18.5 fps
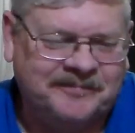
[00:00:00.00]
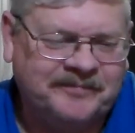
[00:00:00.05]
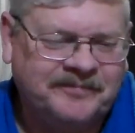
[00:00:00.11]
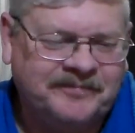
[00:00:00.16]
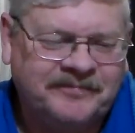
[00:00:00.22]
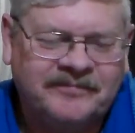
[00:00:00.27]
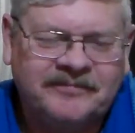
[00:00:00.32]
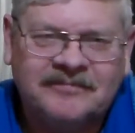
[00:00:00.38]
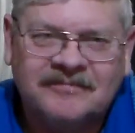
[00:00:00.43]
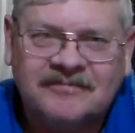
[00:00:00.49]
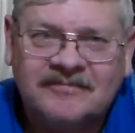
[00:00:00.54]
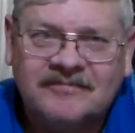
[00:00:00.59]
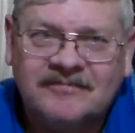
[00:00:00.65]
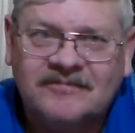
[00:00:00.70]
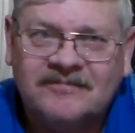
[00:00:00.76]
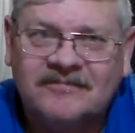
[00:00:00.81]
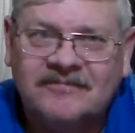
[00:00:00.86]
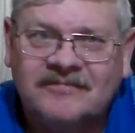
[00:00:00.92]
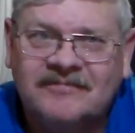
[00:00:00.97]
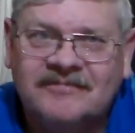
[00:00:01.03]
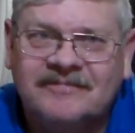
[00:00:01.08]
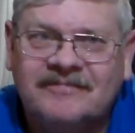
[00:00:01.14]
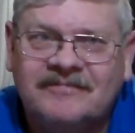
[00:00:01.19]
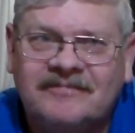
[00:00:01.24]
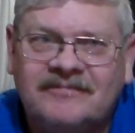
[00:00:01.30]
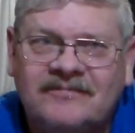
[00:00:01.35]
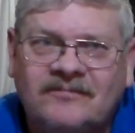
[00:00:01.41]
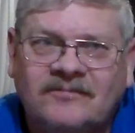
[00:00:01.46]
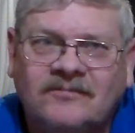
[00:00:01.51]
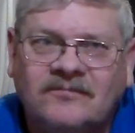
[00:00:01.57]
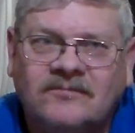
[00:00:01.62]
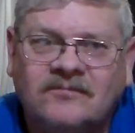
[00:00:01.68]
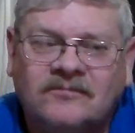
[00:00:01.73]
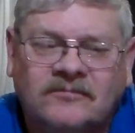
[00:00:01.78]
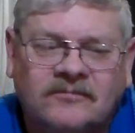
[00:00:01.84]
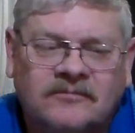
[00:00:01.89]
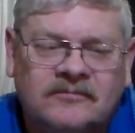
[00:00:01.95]

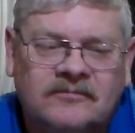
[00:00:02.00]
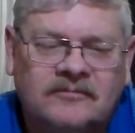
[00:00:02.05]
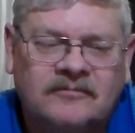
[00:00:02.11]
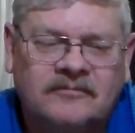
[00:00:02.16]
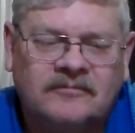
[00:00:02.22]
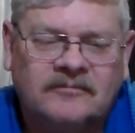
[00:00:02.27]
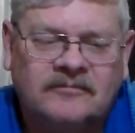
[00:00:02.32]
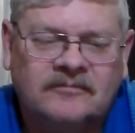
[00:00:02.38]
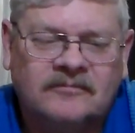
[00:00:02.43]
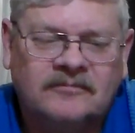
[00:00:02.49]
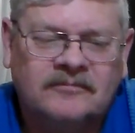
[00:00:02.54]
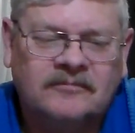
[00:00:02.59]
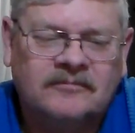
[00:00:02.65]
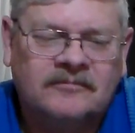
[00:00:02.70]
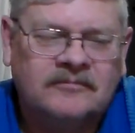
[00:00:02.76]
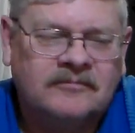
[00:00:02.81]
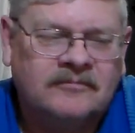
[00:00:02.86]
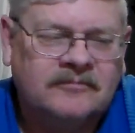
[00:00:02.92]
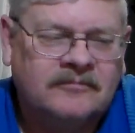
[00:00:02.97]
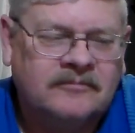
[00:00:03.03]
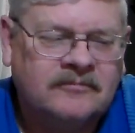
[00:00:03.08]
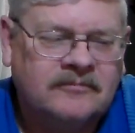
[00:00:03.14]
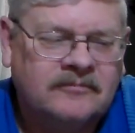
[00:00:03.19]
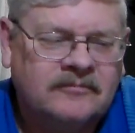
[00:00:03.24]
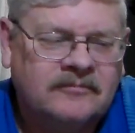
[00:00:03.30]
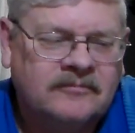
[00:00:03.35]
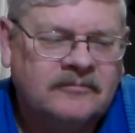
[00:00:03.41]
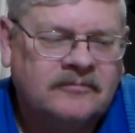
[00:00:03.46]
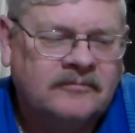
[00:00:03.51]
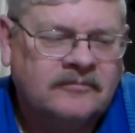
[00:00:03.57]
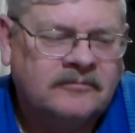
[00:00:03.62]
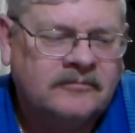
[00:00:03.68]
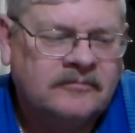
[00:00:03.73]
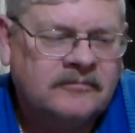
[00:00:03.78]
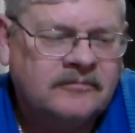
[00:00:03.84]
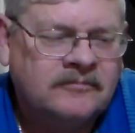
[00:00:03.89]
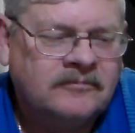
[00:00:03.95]

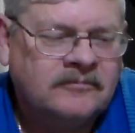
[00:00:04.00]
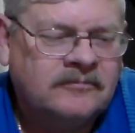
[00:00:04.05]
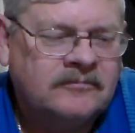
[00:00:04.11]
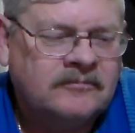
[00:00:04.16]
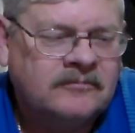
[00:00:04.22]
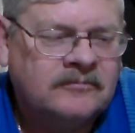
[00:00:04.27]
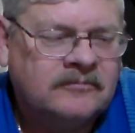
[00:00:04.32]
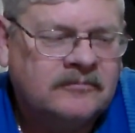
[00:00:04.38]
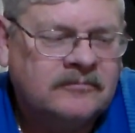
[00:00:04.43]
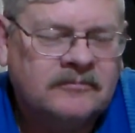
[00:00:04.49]
[no speech]